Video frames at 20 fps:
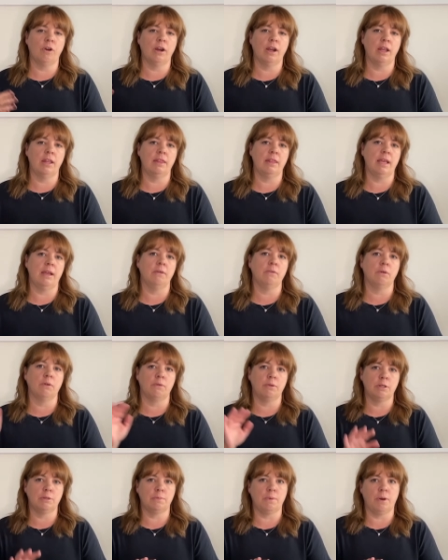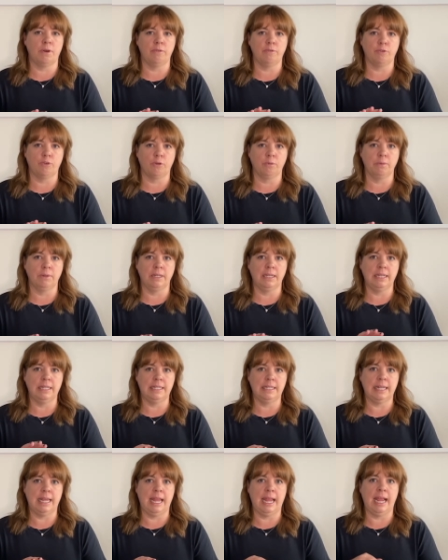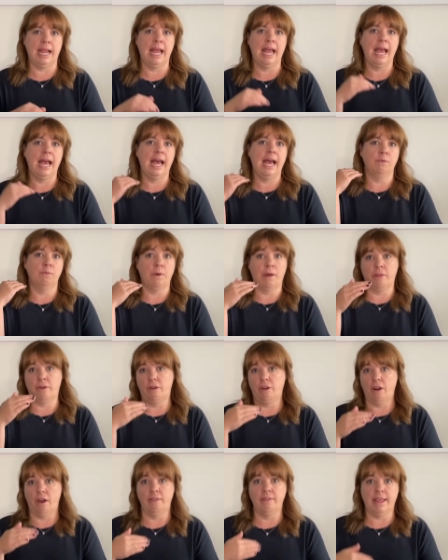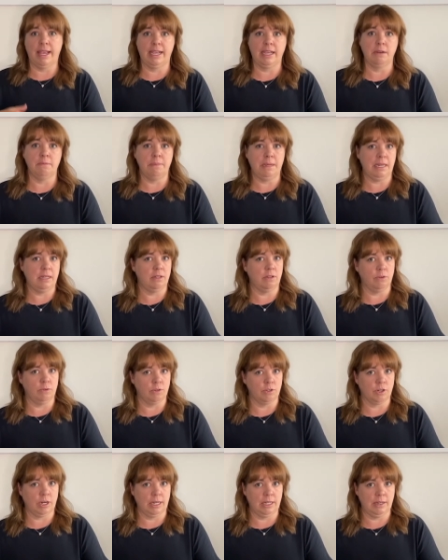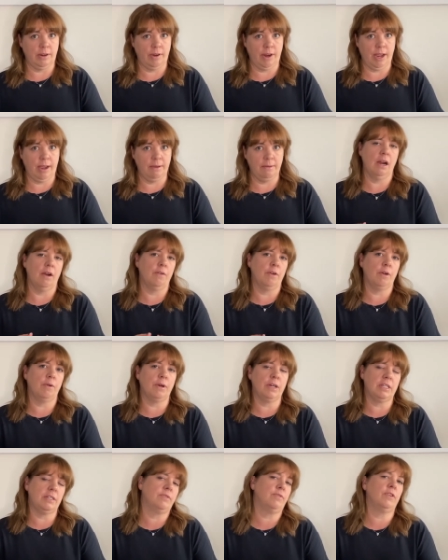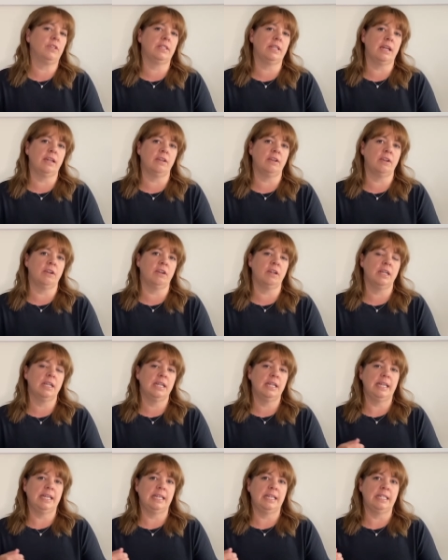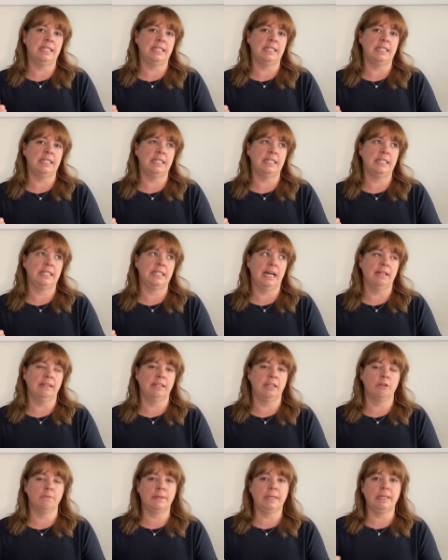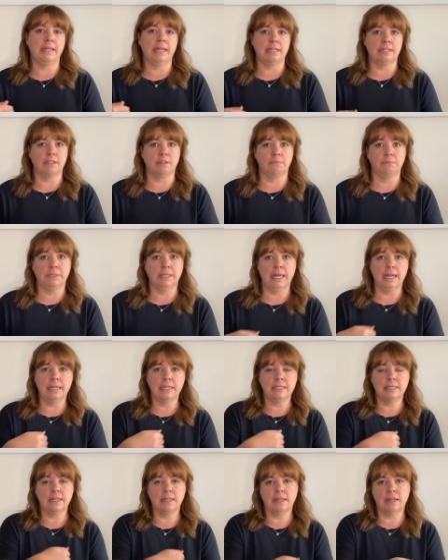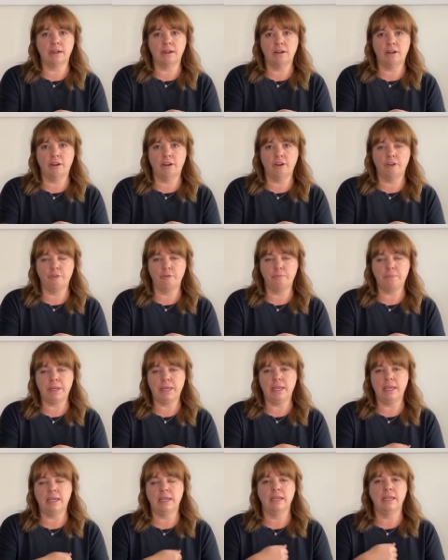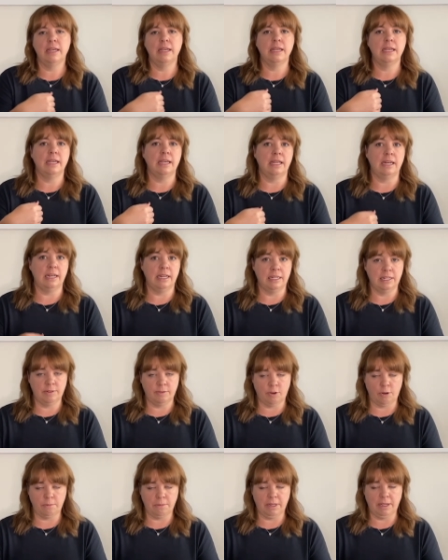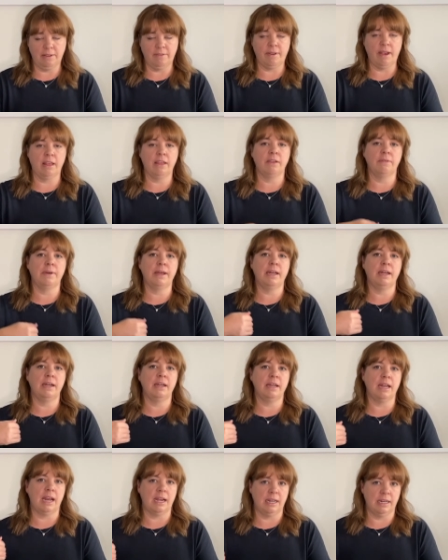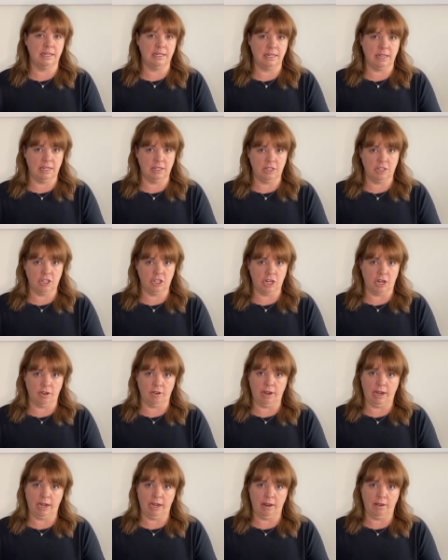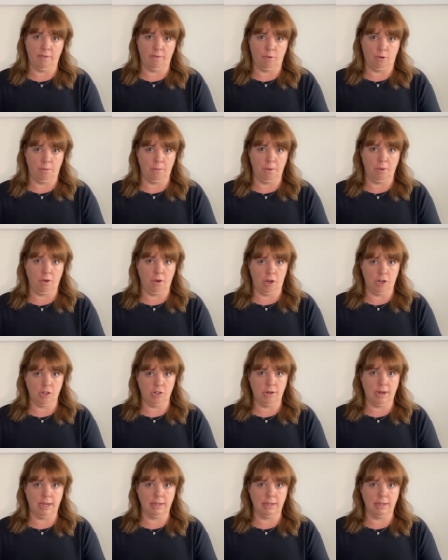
and they will respond formally saying whether or not they can meet those criteria. A request for tender is a little bit less complex than an RFP. It is formally evaluated and it does generate a formal contract.